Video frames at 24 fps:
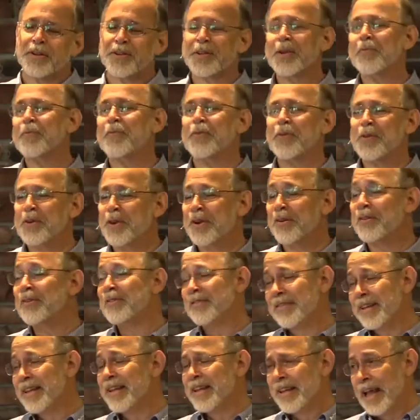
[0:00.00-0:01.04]
Some of you know.
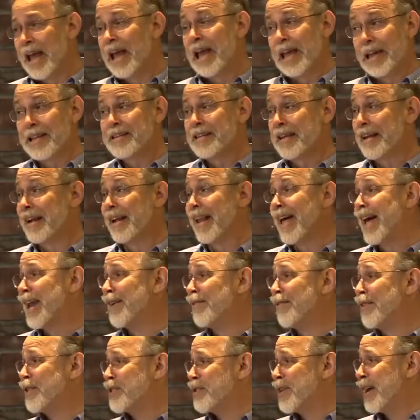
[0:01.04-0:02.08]
Yeah, he's got a lot
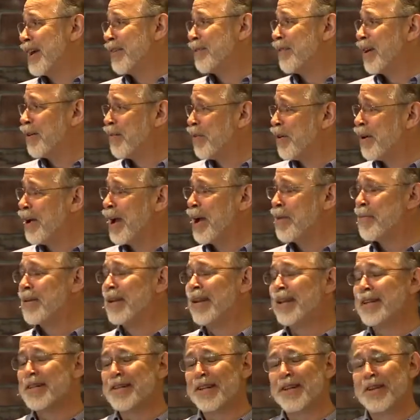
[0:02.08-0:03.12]
of issues. I've, heard, I've
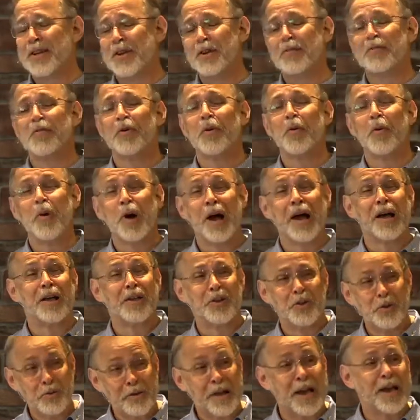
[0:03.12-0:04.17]
been listening to you for a while.
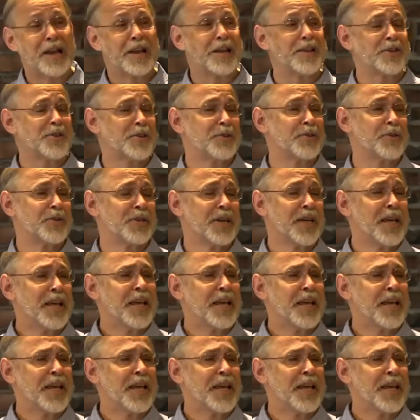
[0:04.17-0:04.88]
You got issues.